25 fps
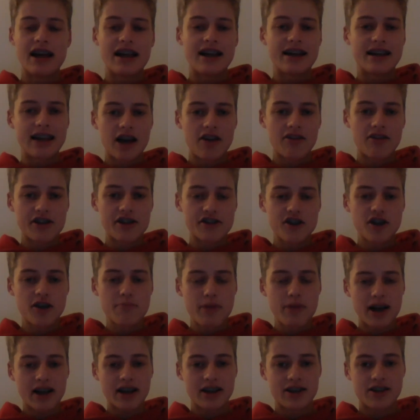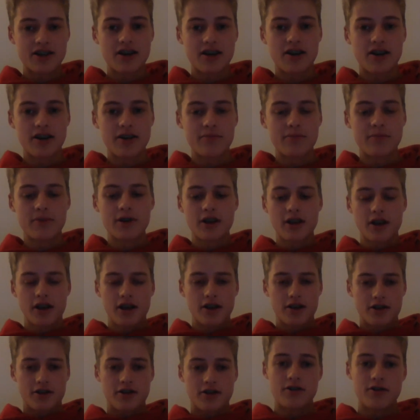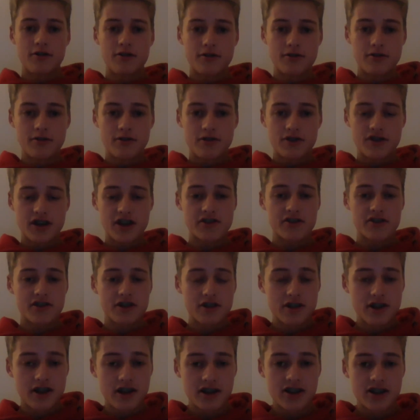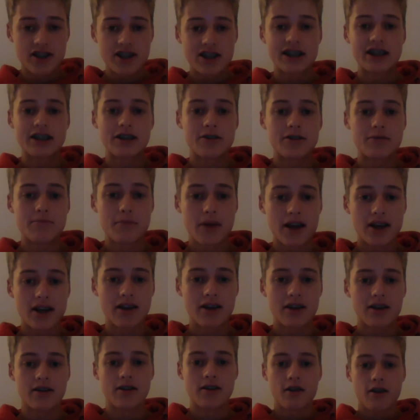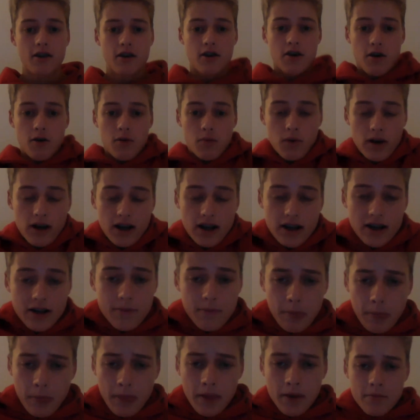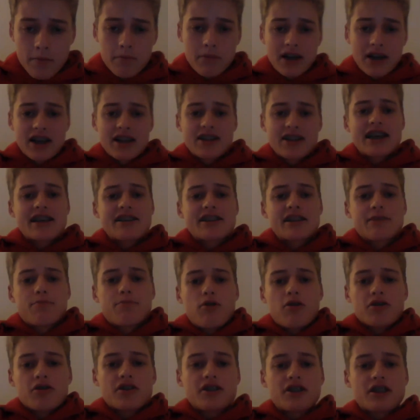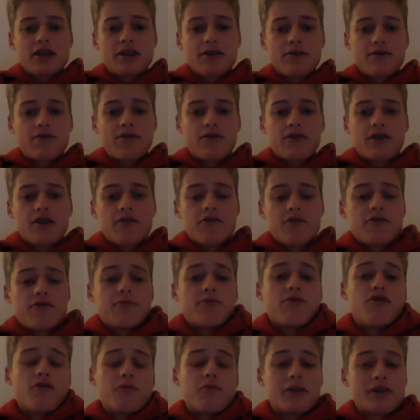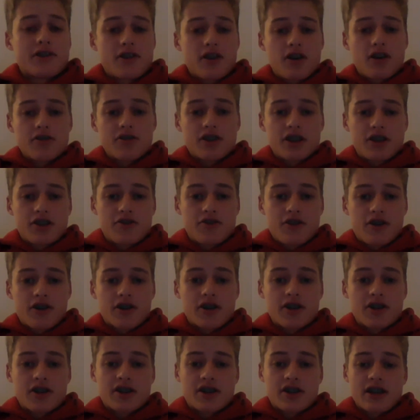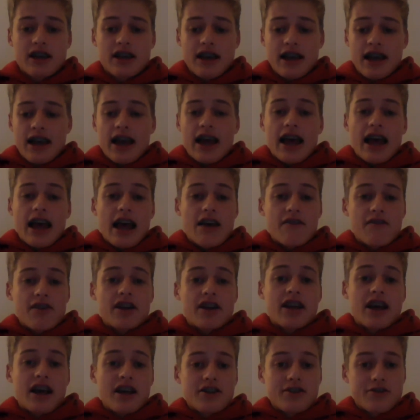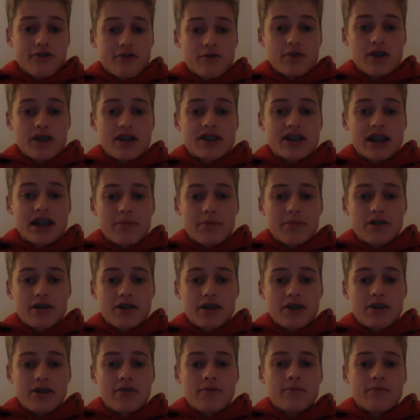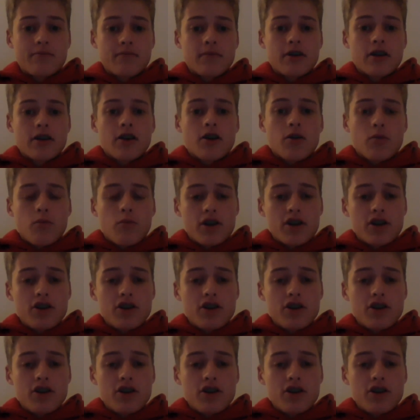now let's go back in time to 2019 May, where Miller tested positive for performance-enhancing drugs, and then Andy Ruiz stepped in. When